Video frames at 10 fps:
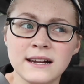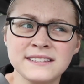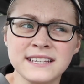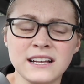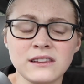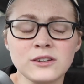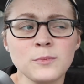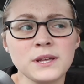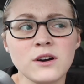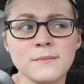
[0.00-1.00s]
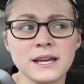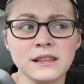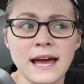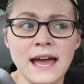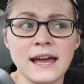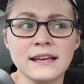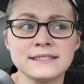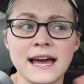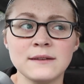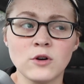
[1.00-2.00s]
it's like a little bit on my
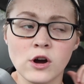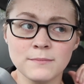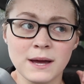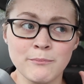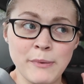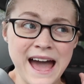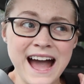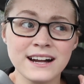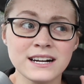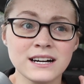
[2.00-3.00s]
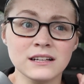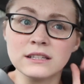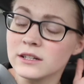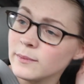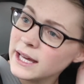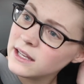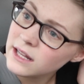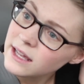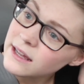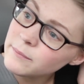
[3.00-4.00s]
legs and on my back a little bit,
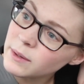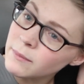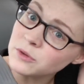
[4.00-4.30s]
but